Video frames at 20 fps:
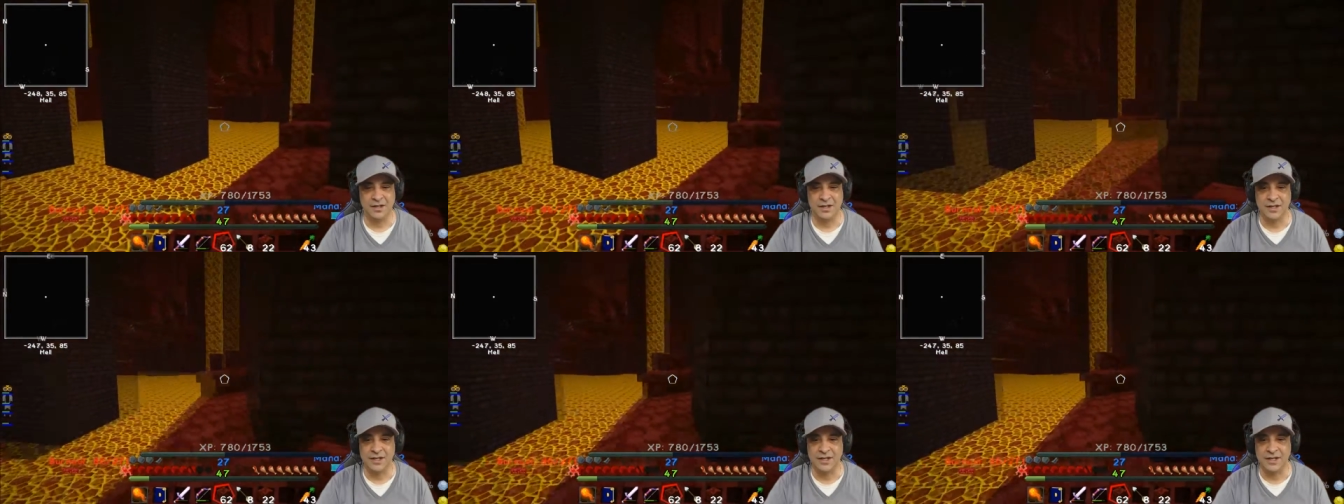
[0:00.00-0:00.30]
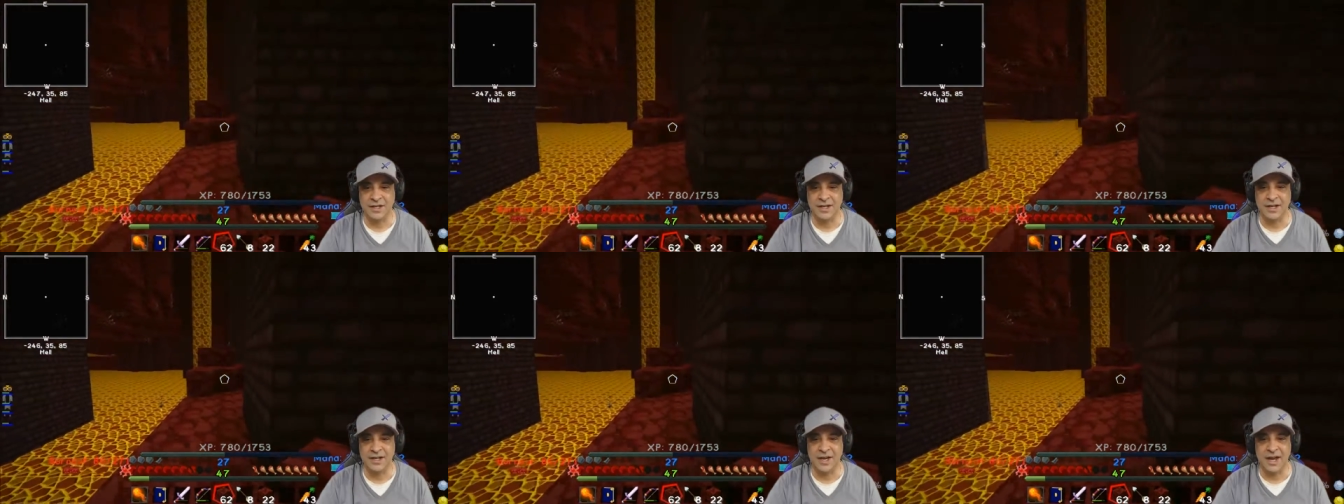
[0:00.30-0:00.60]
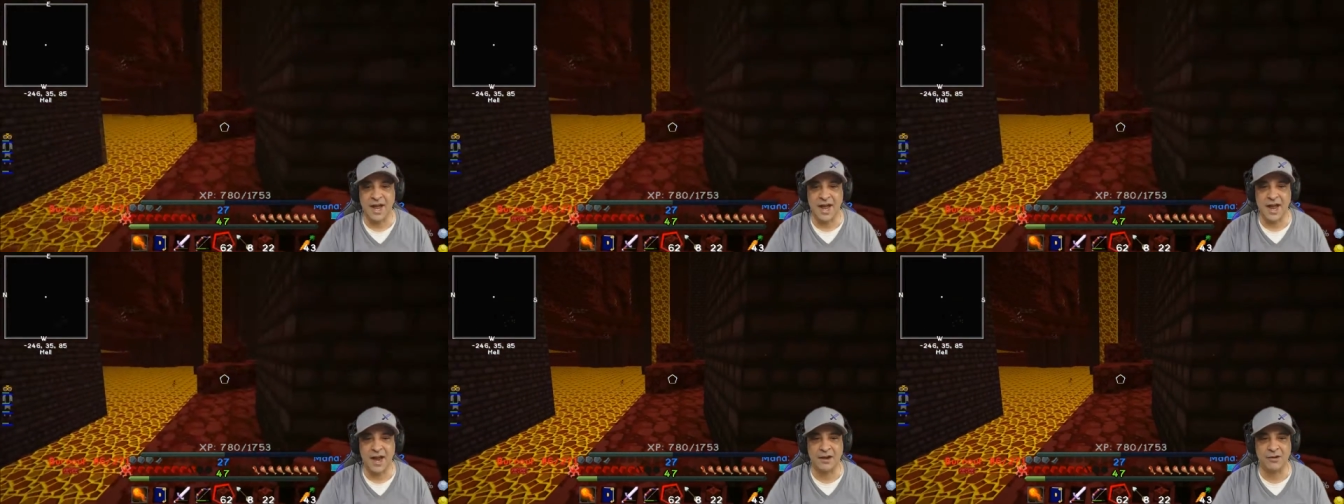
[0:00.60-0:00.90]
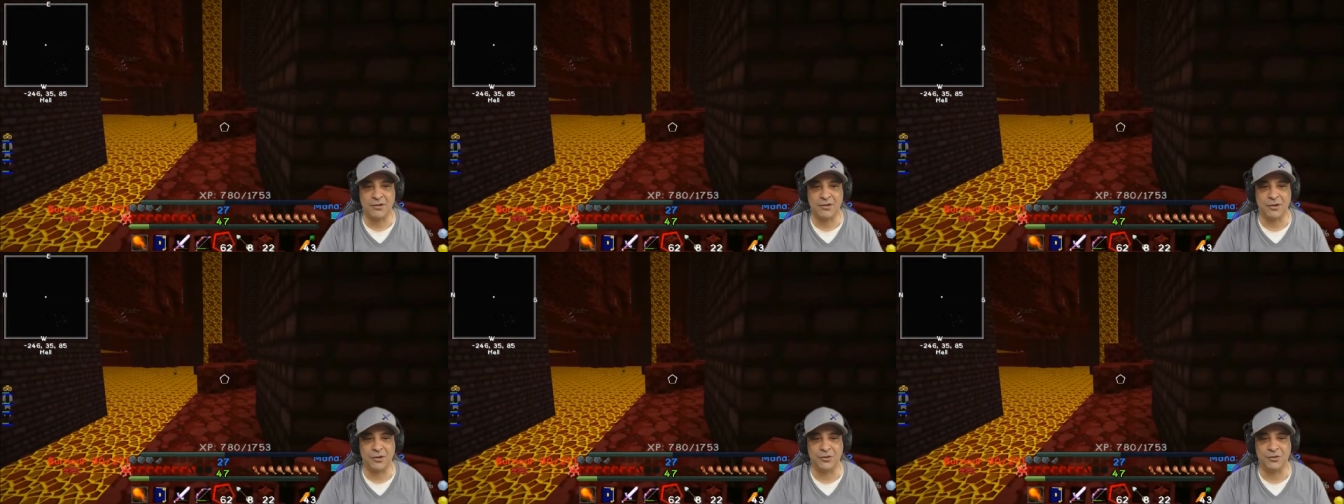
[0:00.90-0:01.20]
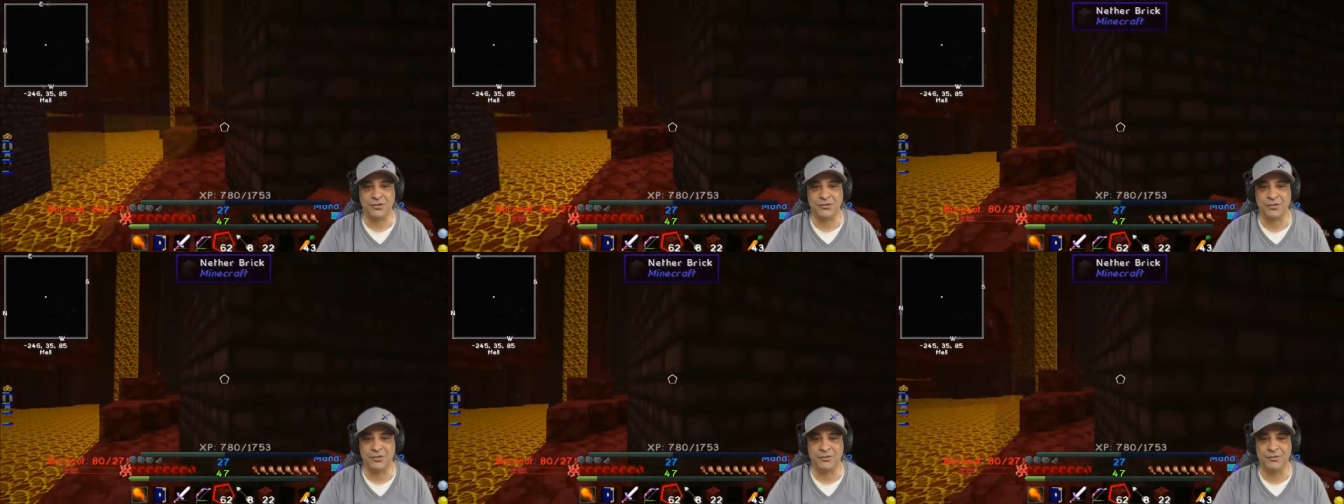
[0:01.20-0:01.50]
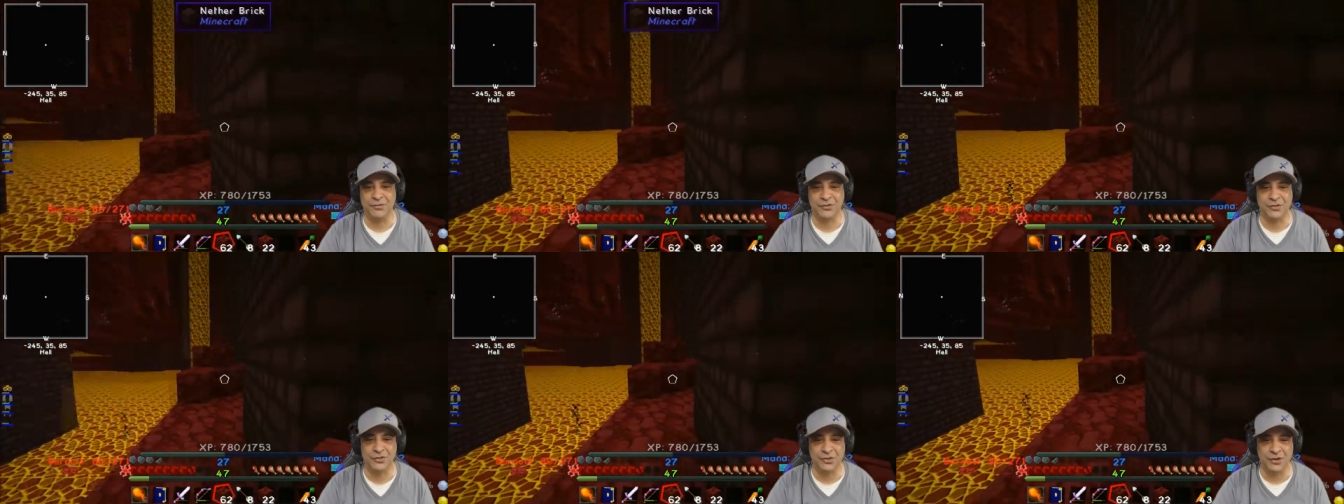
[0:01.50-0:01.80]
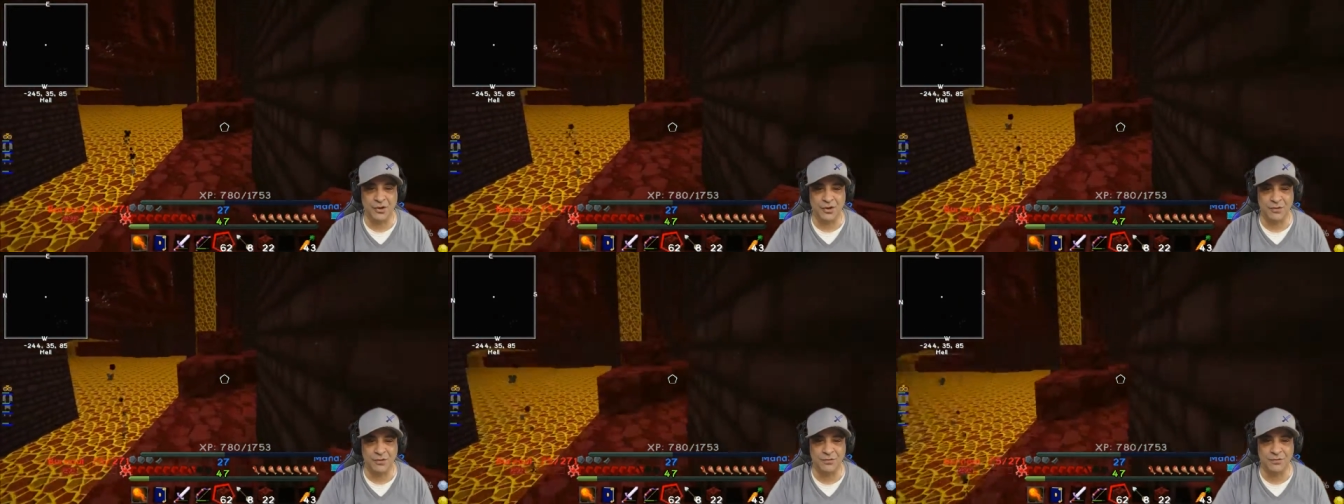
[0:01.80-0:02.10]
He aggroes from
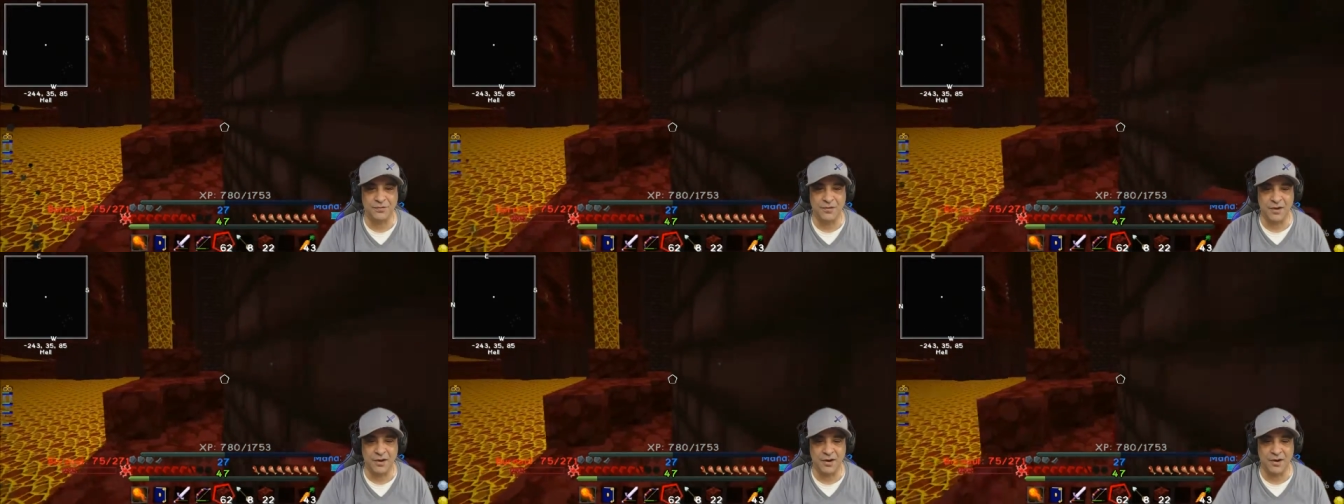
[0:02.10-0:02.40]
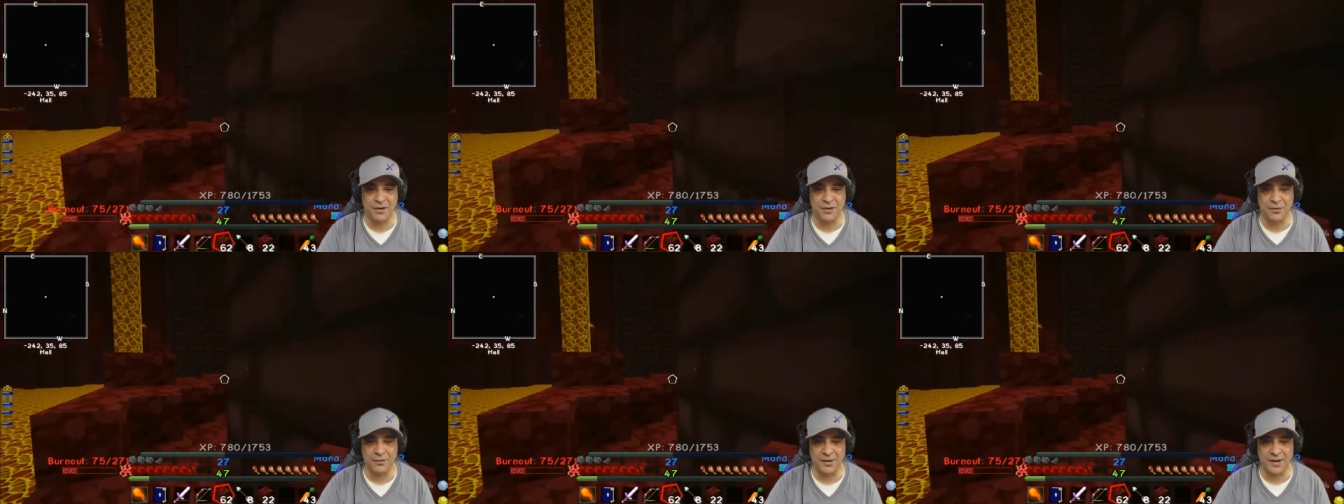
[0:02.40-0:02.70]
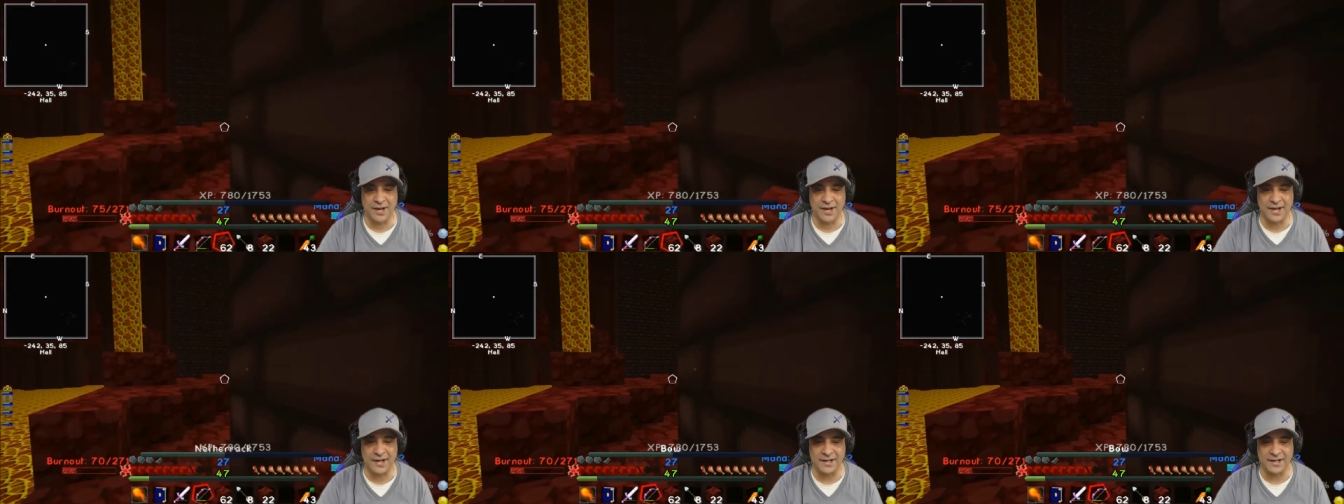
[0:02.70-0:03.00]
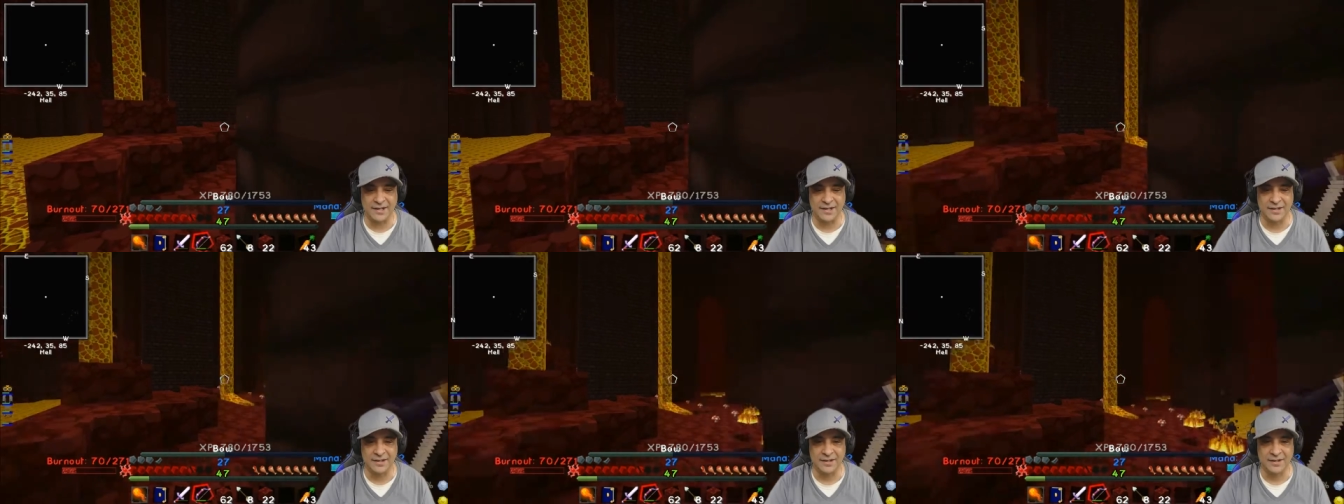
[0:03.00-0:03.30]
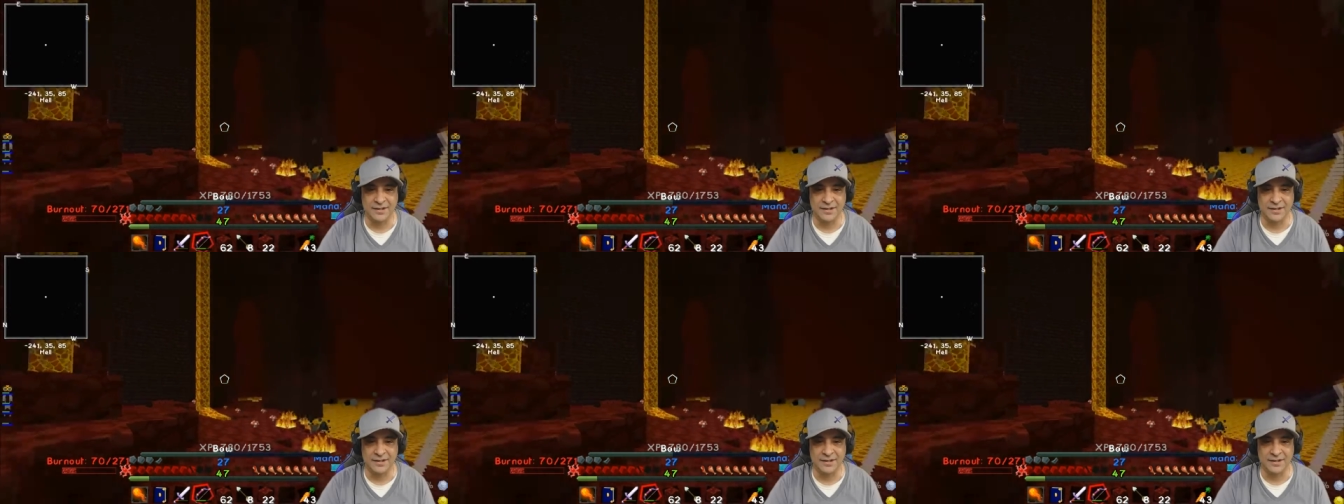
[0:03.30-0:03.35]
so far away.